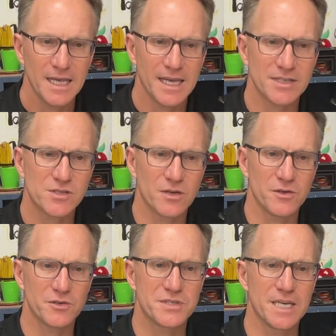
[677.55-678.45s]
And so
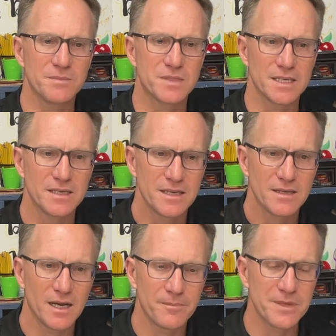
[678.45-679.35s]
you're tempted,
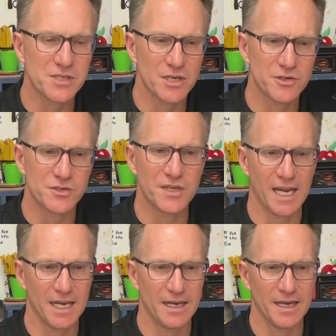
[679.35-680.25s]

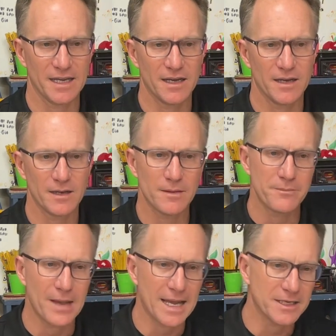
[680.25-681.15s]
misunderstanding,
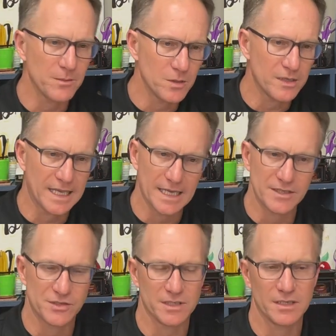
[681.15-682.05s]
bad
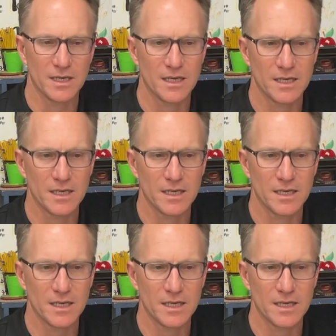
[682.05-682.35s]
communication,